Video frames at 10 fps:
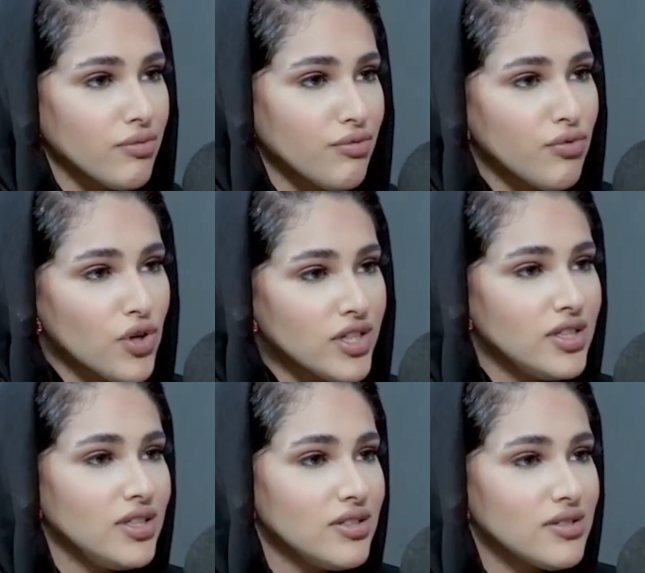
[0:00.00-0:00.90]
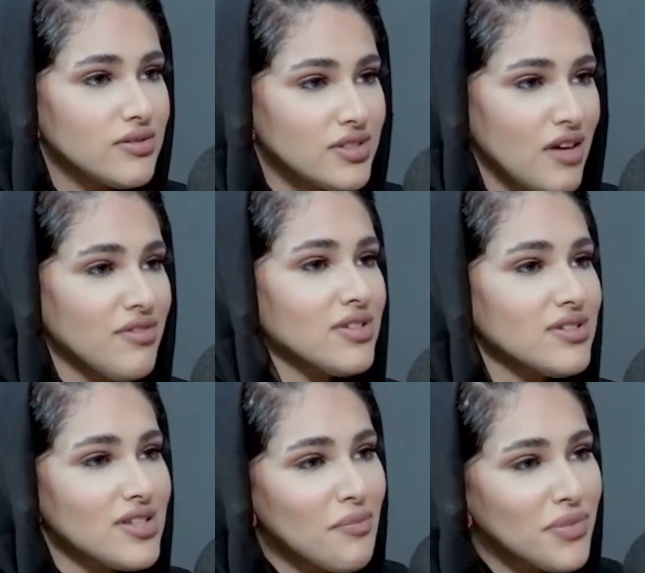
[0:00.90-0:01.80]

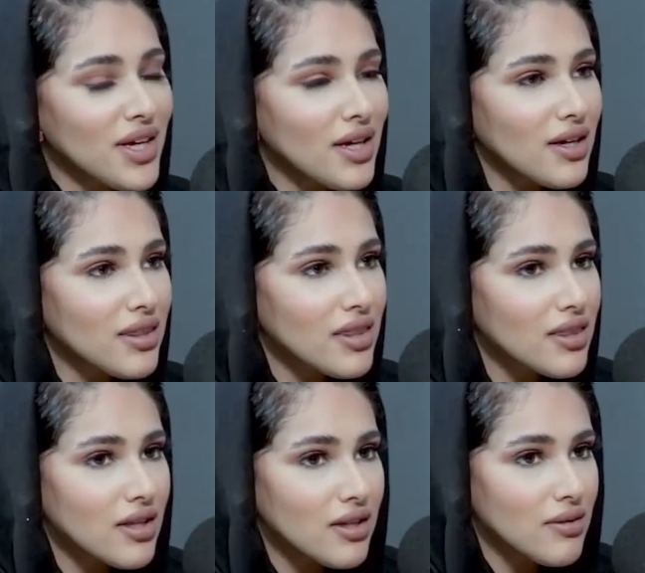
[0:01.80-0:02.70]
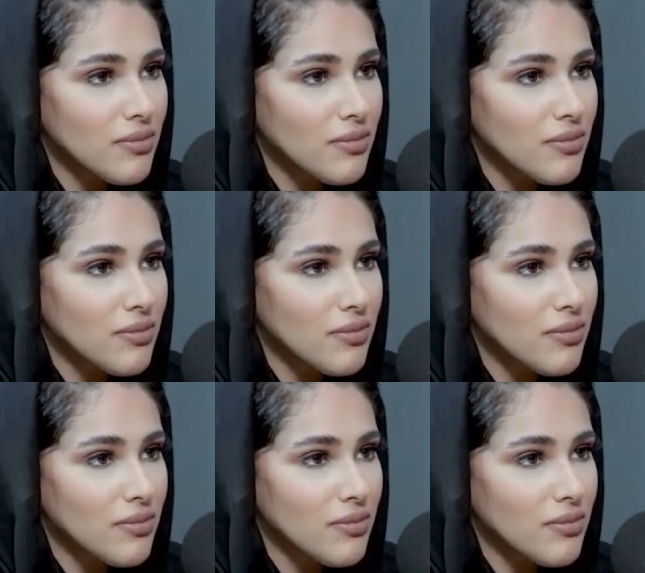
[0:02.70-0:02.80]
47 something